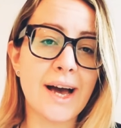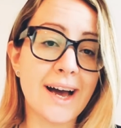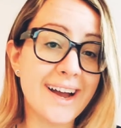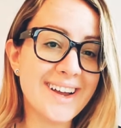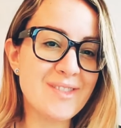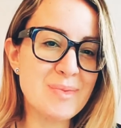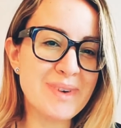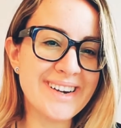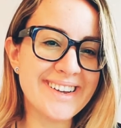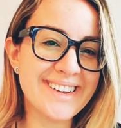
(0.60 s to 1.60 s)
Hi
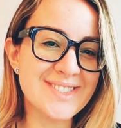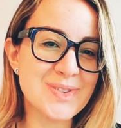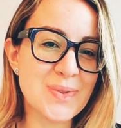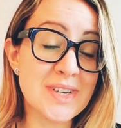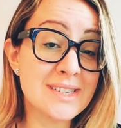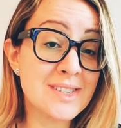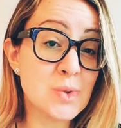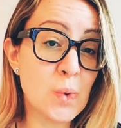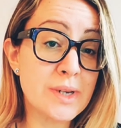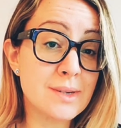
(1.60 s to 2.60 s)
everybody, so this is
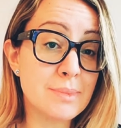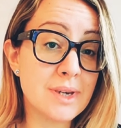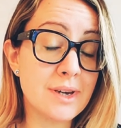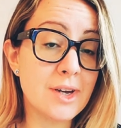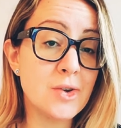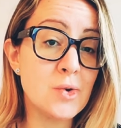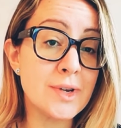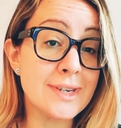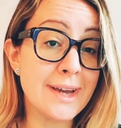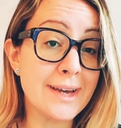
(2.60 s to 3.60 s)
going to be your
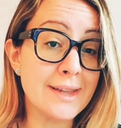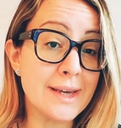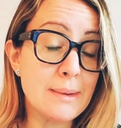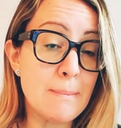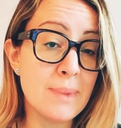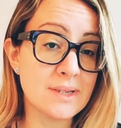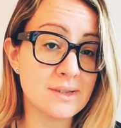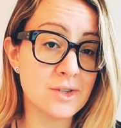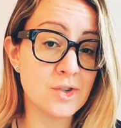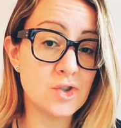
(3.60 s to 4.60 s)
daily
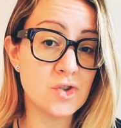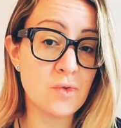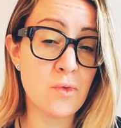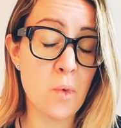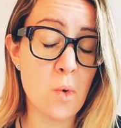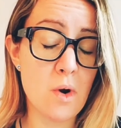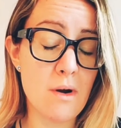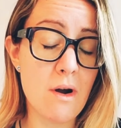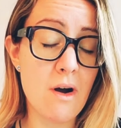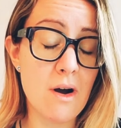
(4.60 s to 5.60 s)
message
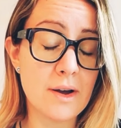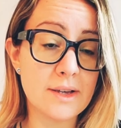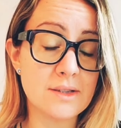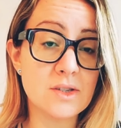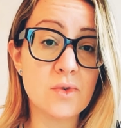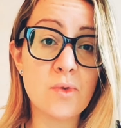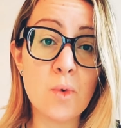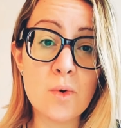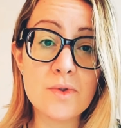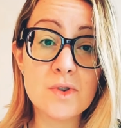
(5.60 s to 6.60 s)
for August 4th,